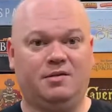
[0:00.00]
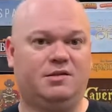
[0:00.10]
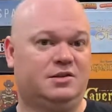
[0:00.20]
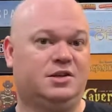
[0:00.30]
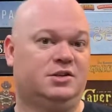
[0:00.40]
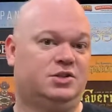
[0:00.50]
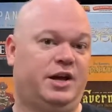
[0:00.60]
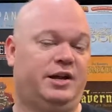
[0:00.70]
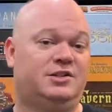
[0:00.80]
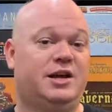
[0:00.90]
This didn't
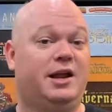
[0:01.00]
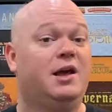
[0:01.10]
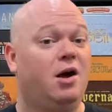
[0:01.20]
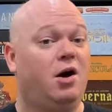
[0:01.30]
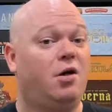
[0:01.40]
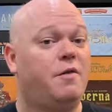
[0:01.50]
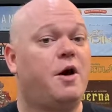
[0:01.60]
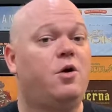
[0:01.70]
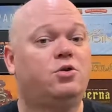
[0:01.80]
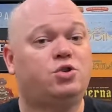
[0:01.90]
change that.
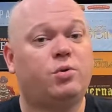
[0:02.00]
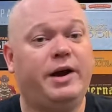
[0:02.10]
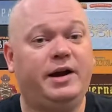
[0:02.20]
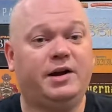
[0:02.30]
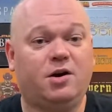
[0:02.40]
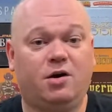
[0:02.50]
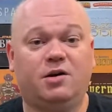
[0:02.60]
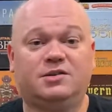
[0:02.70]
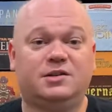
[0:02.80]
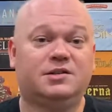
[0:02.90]
Although trading
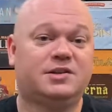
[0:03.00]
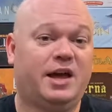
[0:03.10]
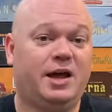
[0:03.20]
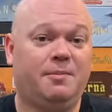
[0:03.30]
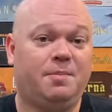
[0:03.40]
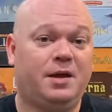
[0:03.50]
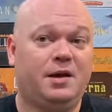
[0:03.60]
cards in this game